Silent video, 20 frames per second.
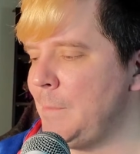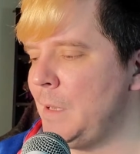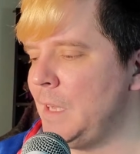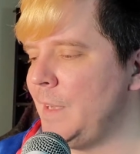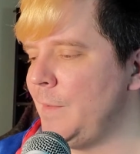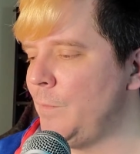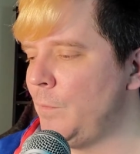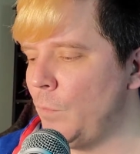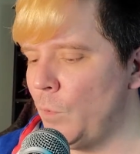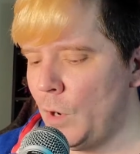
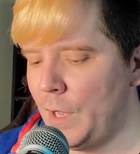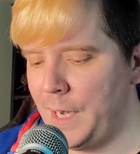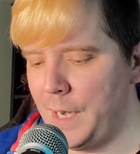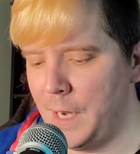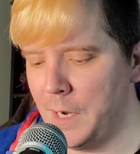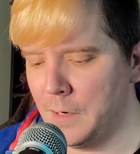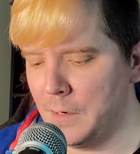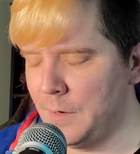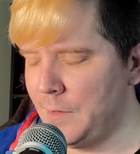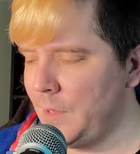be one
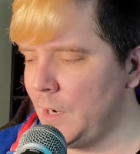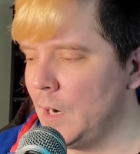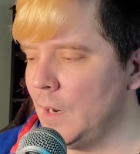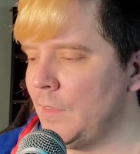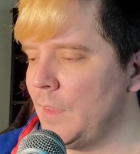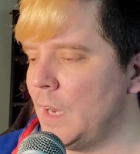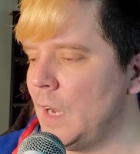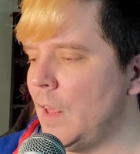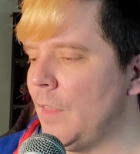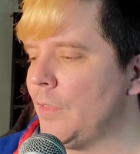here or there
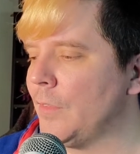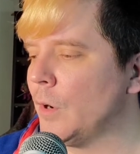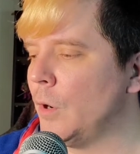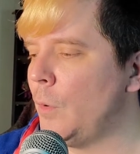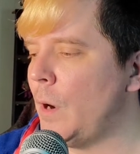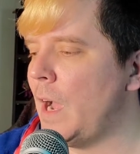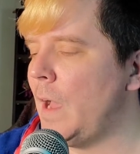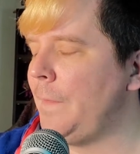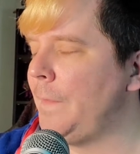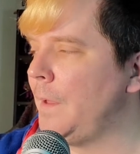that I'll
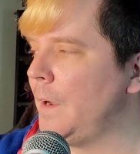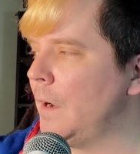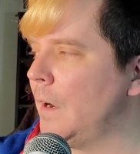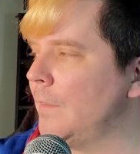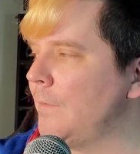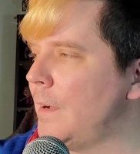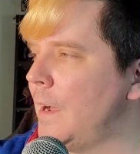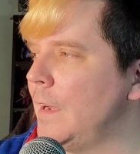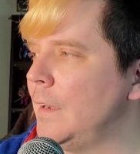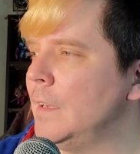throw out there
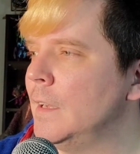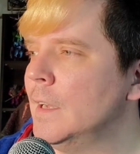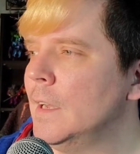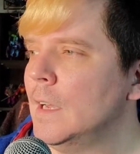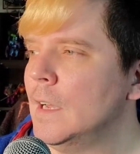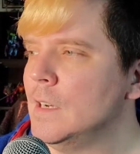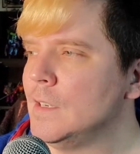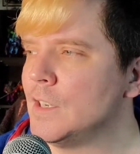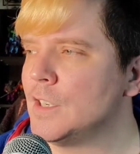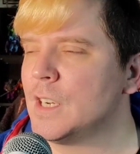if I
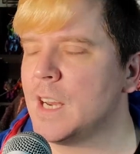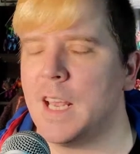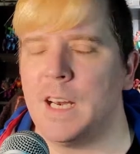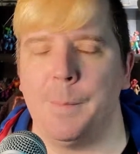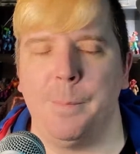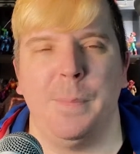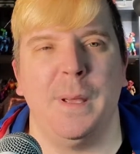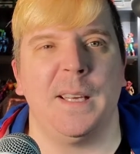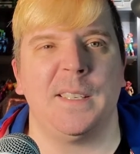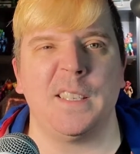just kind
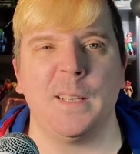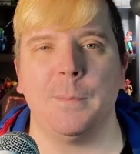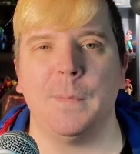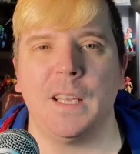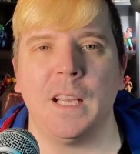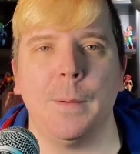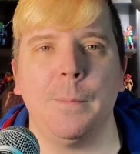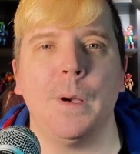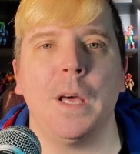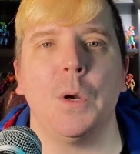of pick
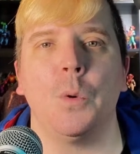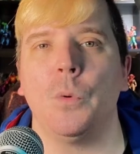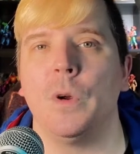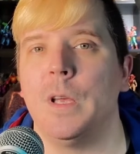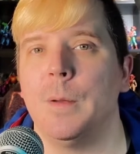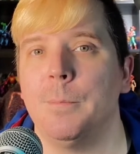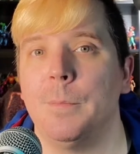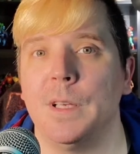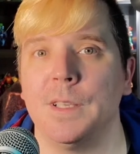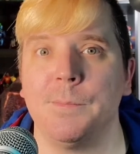something up on a
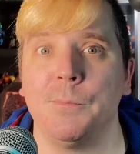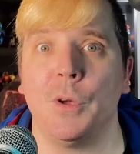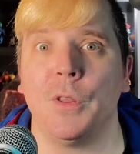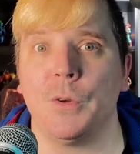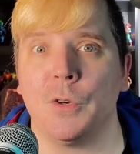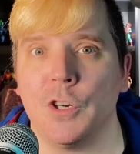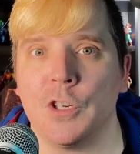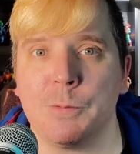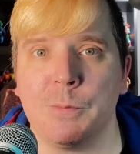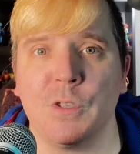whim. But with
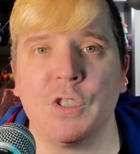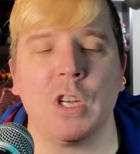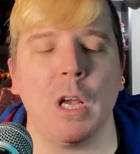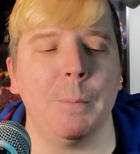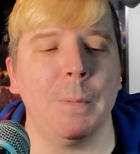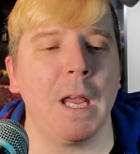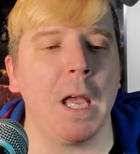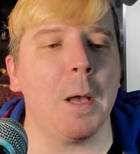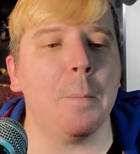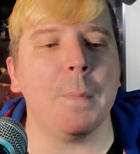Christmas
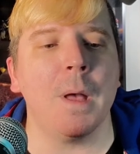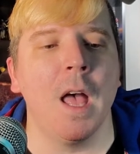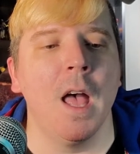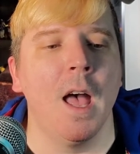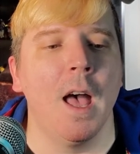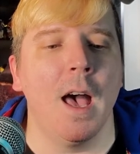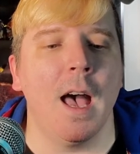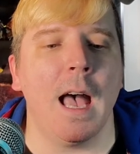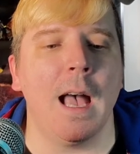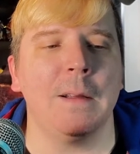coming up,
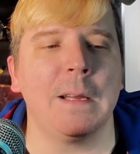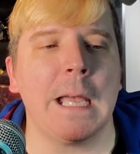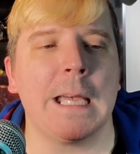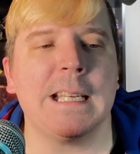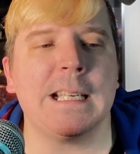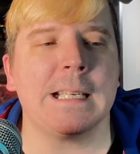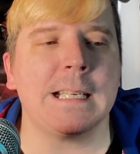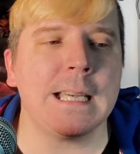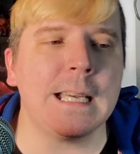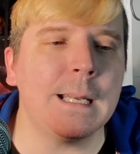I've got
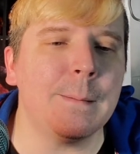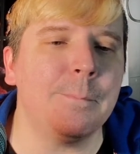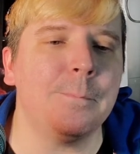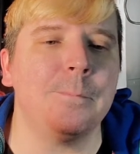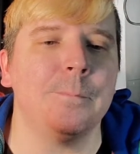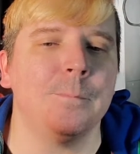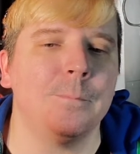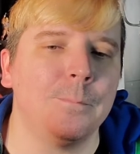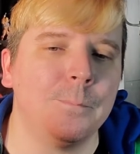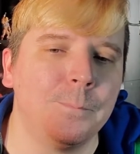to kind
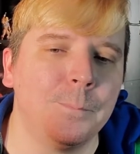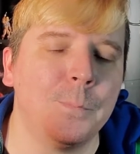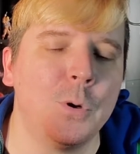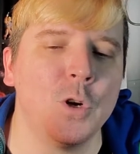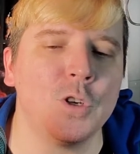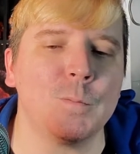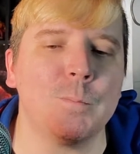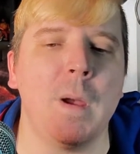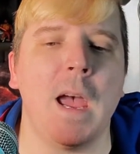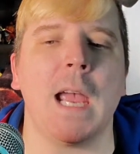of
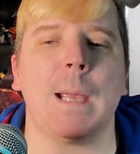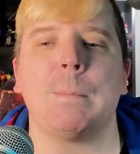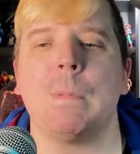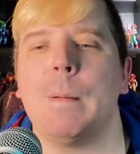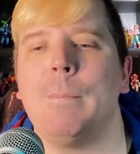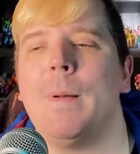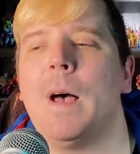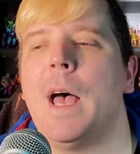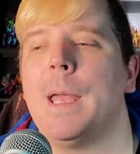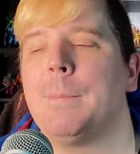push back my
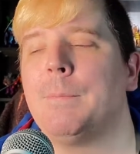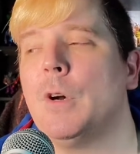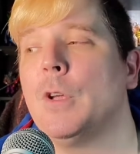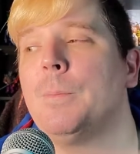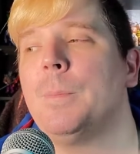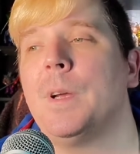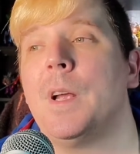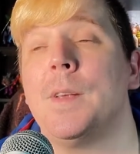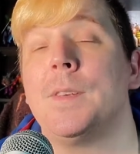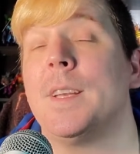buying,
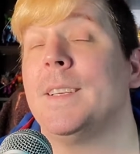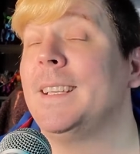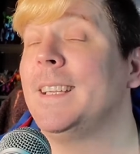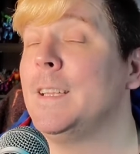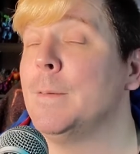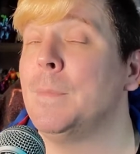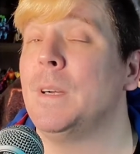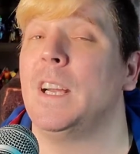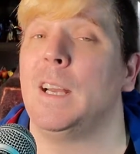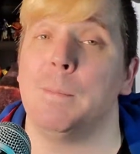both because I'll
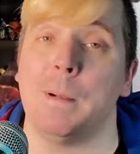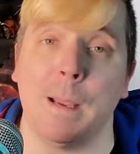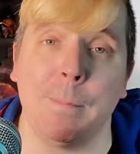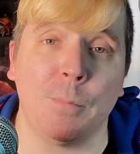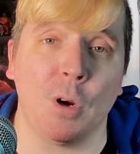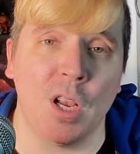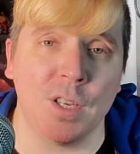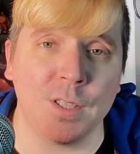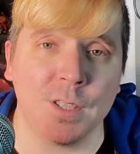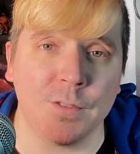need the money to buy
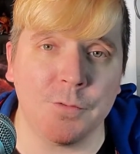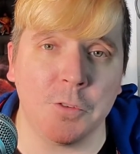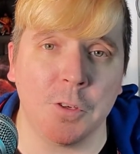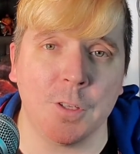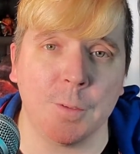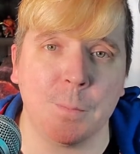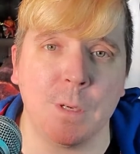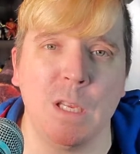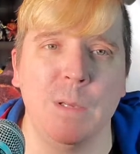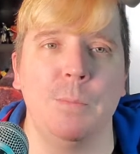presents for
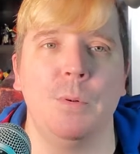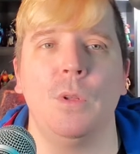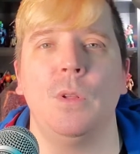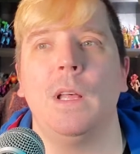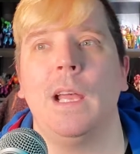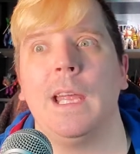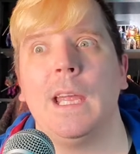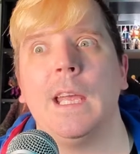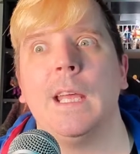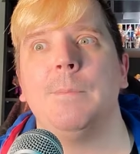other
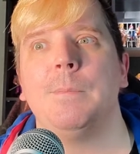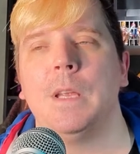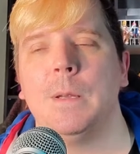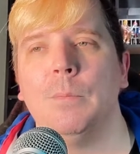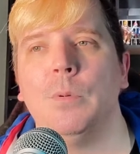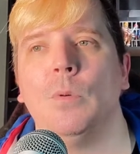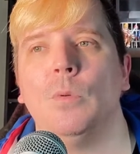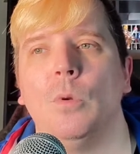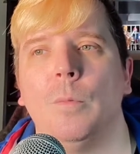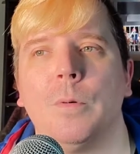people, and
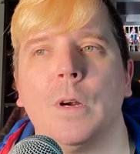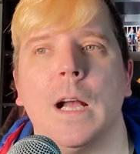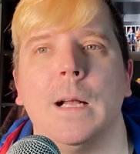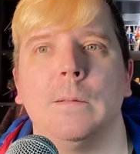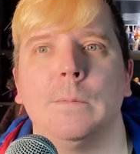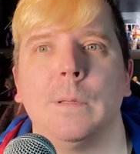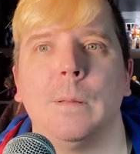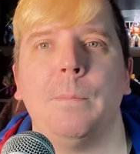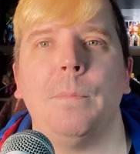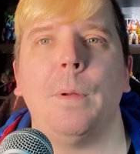people will
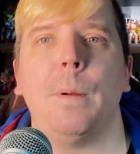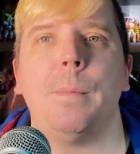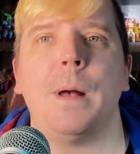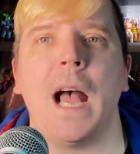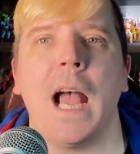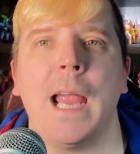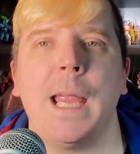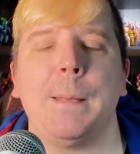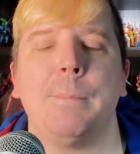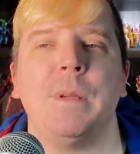probably be
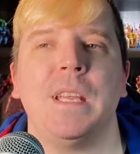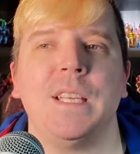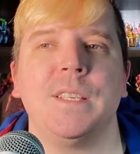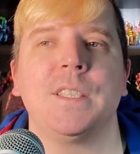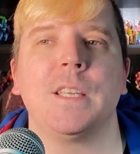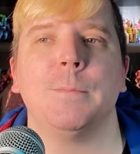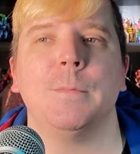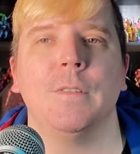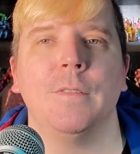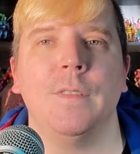buying me
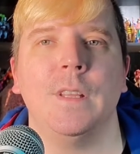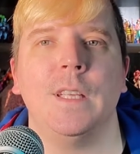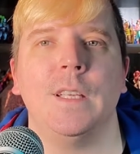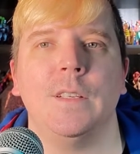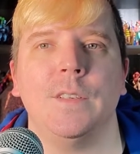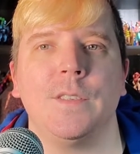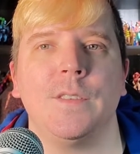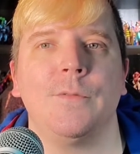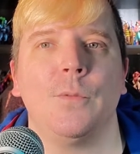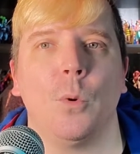some of
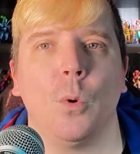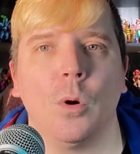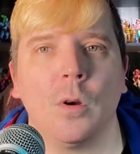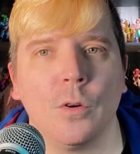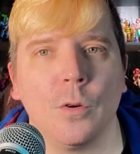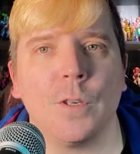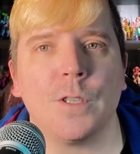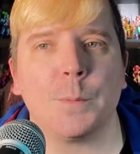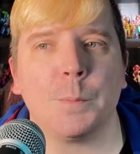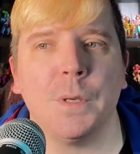these for
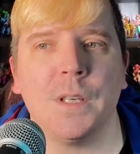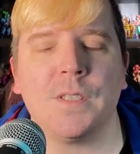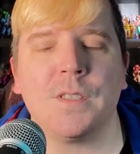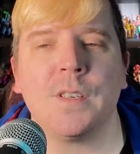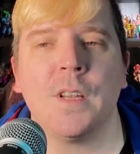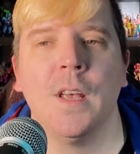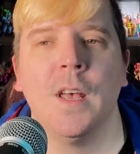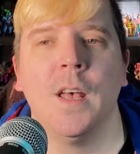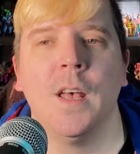Christmas.